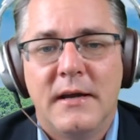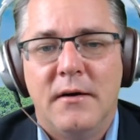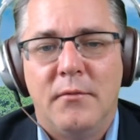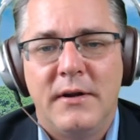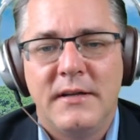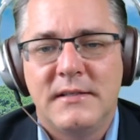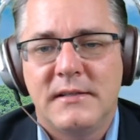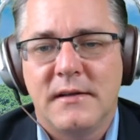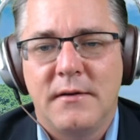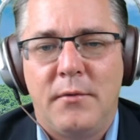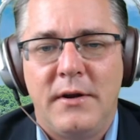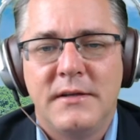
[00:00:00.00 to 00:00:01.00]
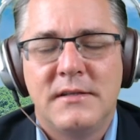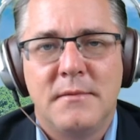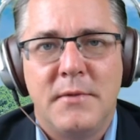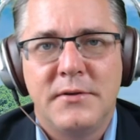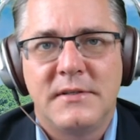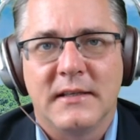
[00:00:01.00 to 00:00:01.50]
What is the
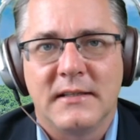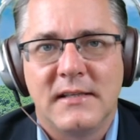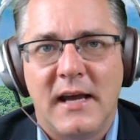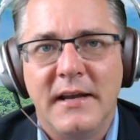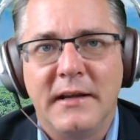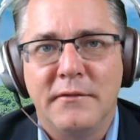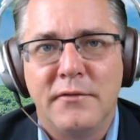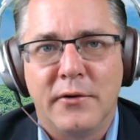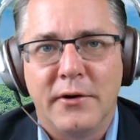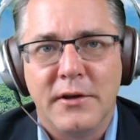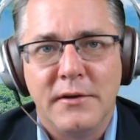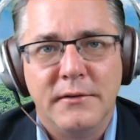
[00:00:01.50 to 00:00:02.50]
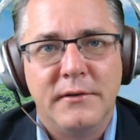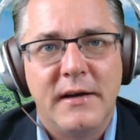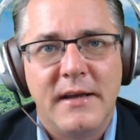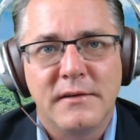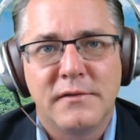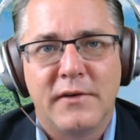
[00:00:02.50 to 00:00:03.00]
most exciting for you
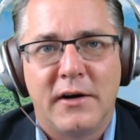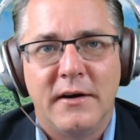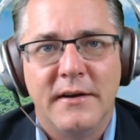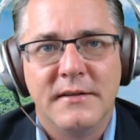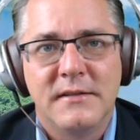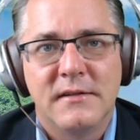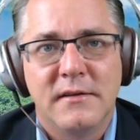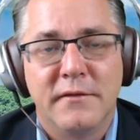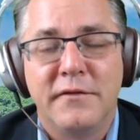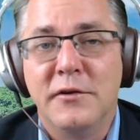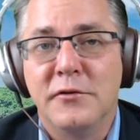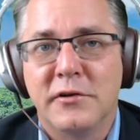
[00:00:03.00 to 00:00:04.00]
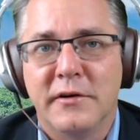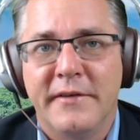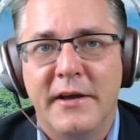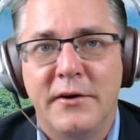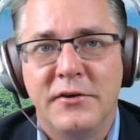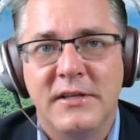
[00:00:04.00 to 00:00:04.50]
as far as the future of
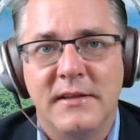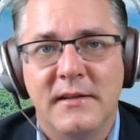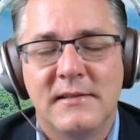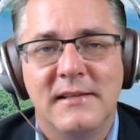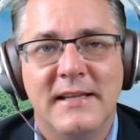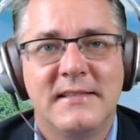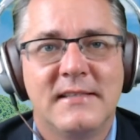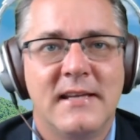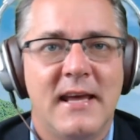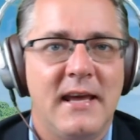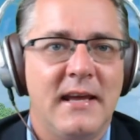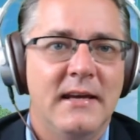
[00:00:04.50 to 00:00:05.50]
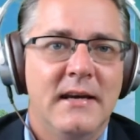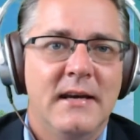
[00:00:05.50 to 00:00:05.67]
energy? That's, let's say,